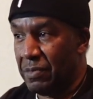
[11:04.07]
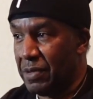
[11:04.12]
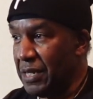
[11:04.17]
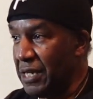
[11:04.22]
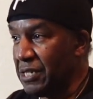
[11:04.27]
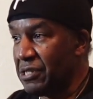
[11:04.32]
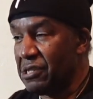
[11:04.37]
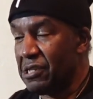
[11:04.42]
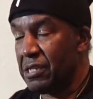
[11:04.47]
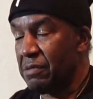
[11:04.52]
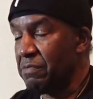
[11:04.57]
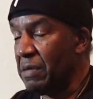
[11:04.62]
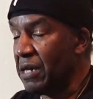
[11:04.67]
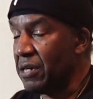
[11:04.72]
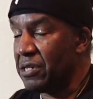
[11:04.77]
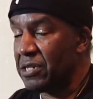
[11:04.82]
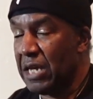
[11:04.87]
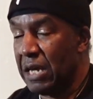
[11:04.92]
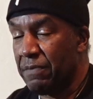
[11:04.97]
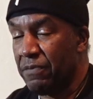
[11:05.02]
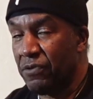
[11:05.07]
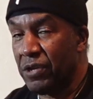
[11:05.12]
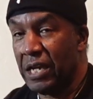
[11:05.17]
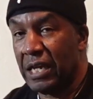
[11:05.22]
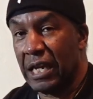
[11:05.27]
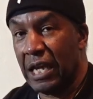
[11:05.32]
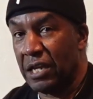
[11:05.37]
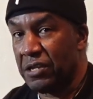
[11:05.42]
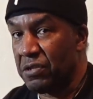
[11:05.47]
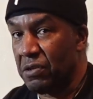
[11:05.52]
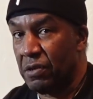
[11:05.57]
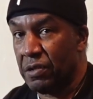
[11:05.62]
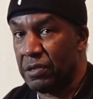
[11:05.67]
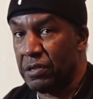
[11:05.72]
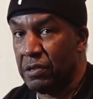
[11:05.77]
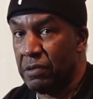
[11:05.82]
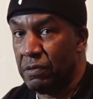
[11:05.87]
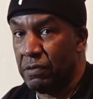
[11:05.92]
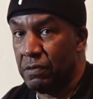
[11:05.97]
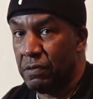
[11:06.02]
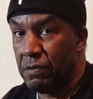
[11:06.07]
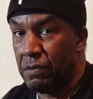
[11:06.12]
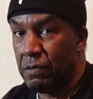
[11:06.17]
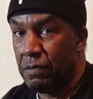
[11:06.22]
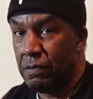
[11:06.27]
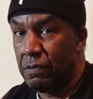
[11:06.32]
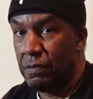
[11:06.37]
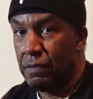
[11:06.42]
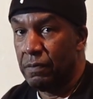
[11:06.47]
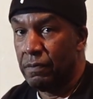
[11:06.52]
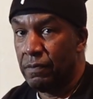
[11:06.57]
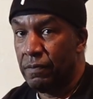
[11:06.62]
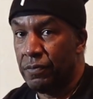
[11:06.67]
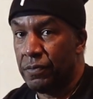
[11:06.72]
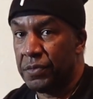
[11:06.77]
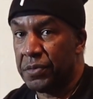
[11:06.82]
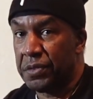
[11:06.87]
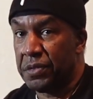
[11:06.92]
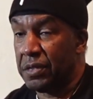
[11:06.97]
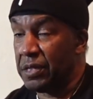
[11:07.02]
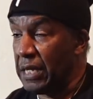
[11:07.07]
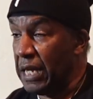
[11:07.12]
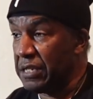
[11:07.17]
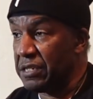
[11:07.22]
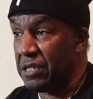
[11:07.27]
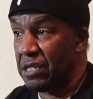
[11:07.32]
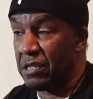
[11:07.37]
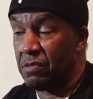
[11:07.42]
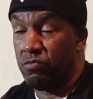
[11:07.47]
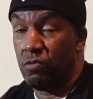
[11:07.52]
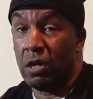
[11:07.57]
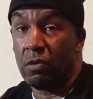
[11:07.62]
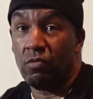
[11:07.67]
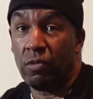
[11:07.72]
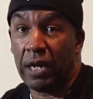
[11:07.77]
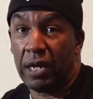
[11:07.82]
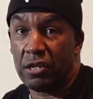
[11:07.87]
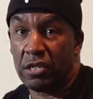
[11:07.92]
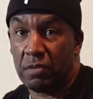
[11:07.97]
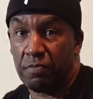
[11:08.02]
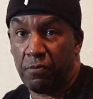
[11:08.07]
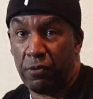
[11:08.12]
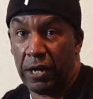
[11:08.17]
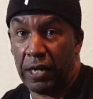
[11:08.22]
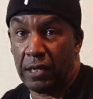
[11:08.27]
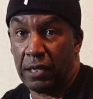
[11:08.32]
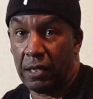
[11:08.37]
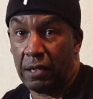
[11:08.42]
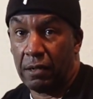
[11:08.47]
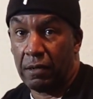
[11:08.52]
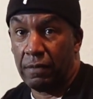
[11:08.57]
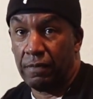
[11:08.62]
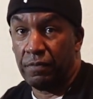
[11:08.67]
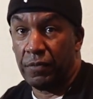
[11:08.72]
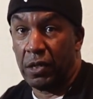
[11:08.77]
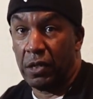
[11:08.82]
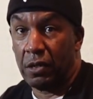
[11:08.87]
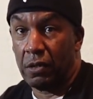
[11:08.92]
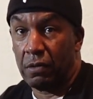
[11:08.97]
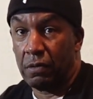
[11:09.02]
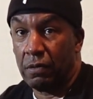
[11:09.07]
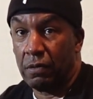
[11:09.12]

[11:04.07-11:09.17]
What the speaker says: it's just a matter of time before they catch on too. So that's just one way of spreading it, you know.